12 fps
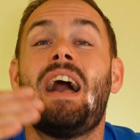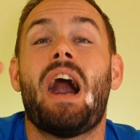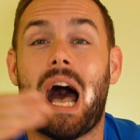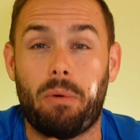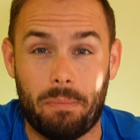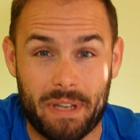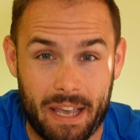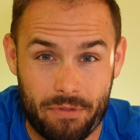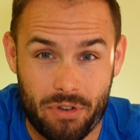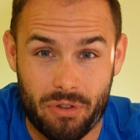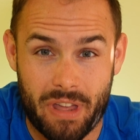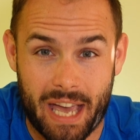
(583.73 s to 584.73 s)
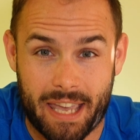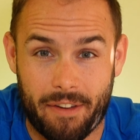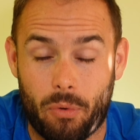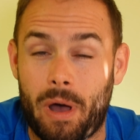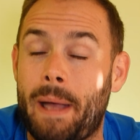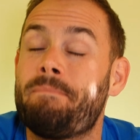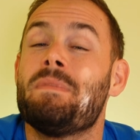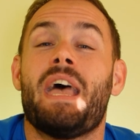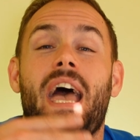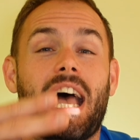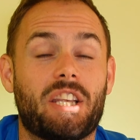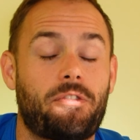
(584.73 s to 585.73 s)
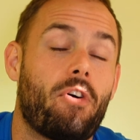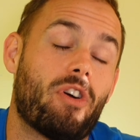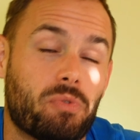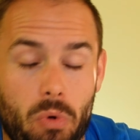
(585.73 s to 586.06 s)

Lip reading: I will be giving you that giveaway. As far as